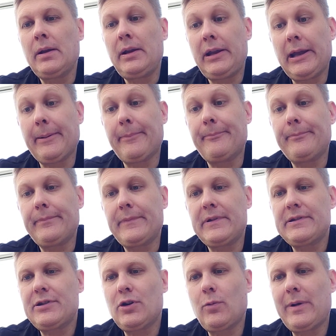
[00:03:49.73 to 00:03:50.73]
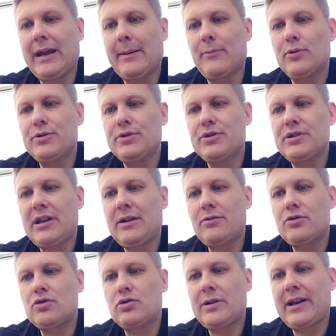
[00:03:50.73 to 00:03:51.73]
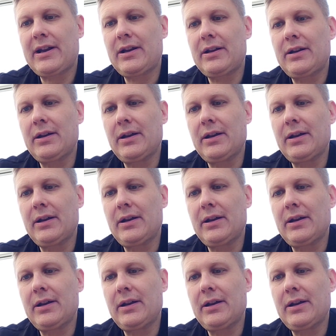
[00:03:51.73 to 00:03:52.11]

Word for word: yeah, the Dolby Atmos soundtrack,